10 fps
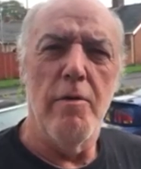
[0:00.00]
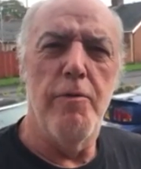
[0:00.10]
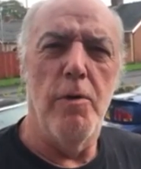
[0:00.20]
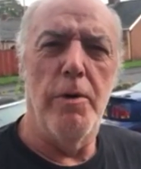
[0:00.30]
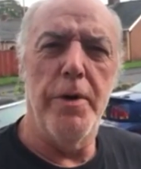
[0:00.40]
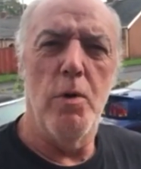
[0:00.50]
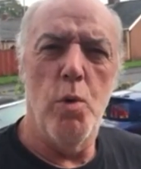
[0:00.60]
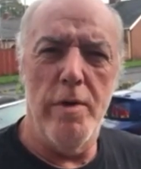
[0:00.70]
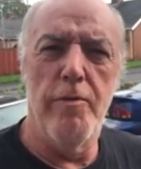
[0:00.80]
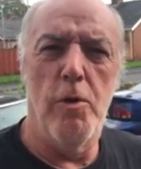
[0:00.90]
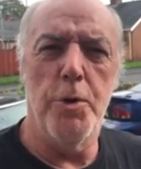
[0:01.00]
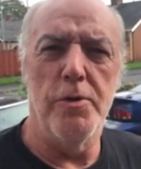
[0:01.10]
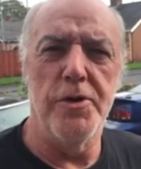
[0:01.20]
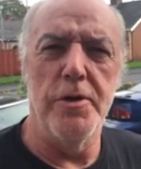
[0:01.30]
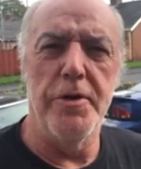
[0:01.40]
Ford, when Ford
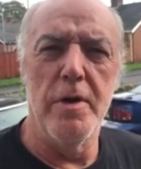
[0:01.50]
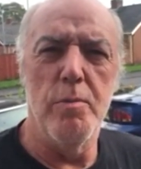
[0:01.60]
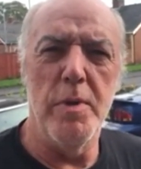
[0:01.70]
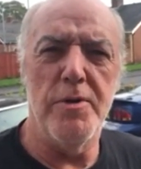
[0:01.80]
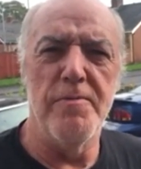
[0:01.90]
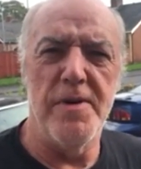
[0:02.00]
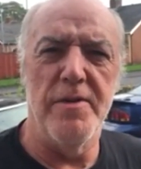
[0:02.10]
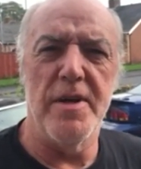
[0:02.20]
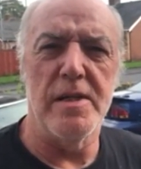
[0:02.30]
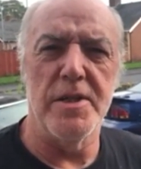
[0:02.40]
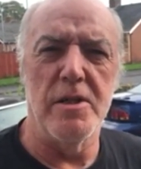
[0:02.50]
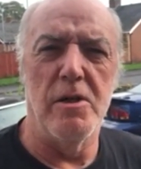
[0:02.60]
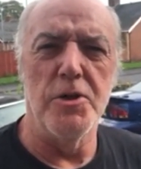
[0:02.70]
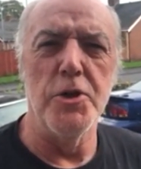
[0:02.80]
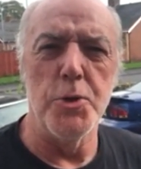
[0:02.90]
was good, made some fantastic
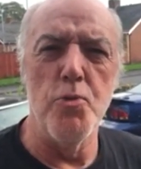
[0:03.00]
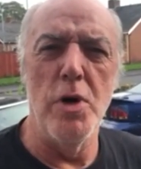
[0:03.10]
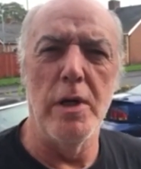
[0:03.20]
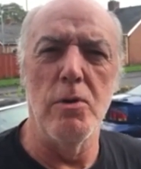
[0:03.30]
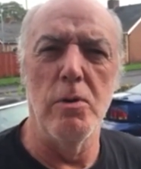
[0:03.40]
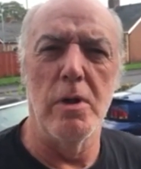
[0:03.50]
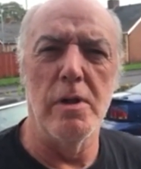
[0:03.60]
cars and some really cool